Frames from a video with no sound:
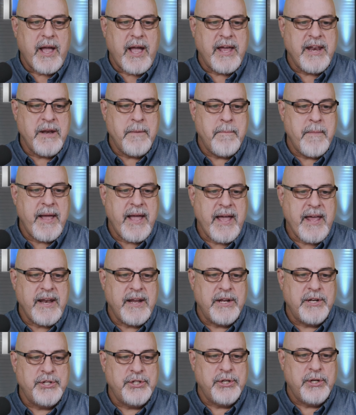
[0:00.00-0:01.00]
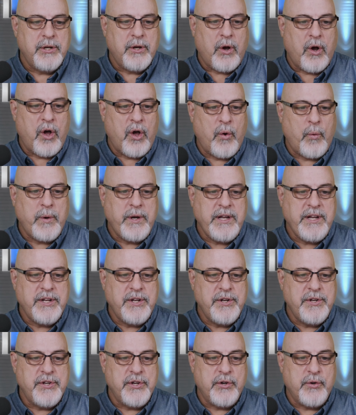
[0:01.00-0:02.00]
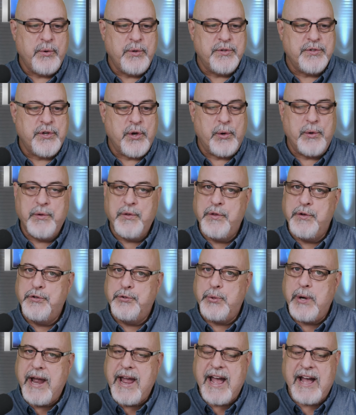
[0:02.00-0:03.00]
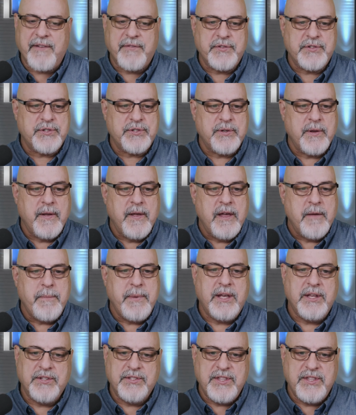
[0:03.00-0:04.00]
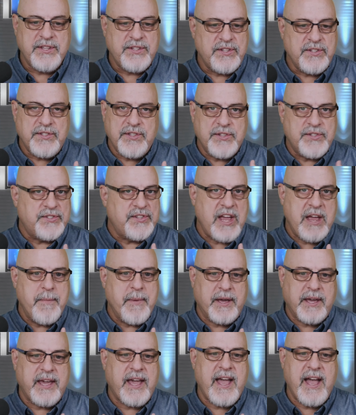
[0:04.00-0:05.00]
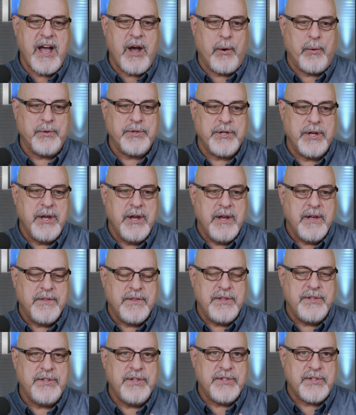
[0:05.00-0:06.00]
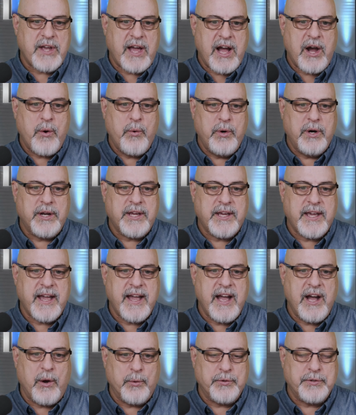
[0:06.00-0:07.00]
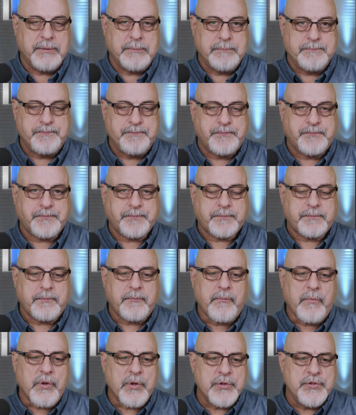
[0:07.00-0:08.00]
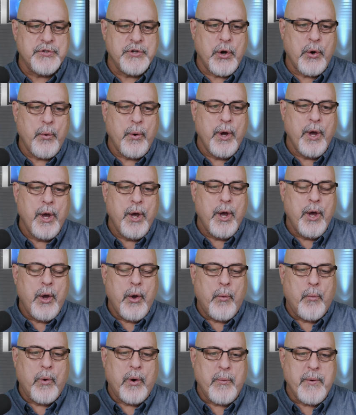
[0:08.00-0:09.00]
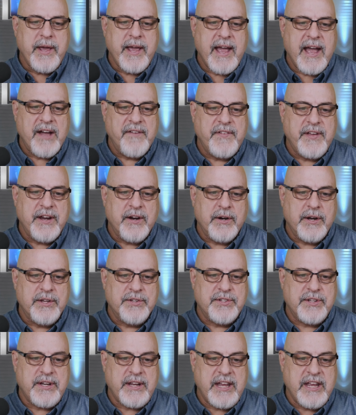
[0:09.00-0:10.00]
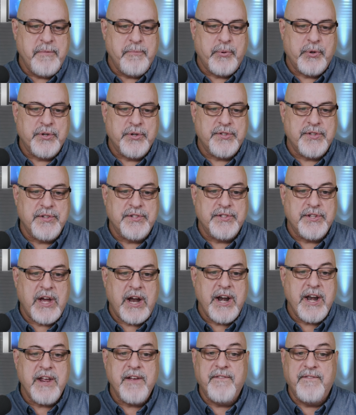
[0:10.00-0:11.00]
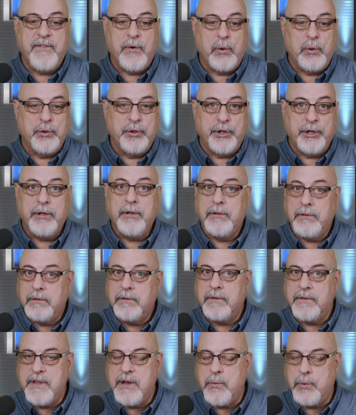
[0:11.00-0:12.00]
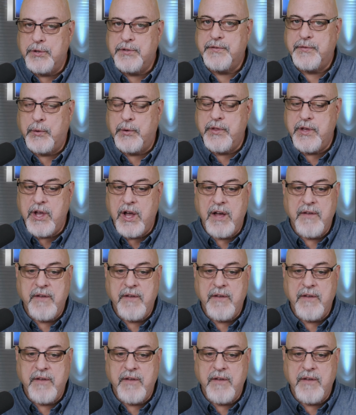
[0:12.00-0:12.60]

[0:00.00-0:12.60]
And in Manage, all we need to do is go to the drafts, because this is the same account. This is our account. So what we have here is an in-person signing folder that was for the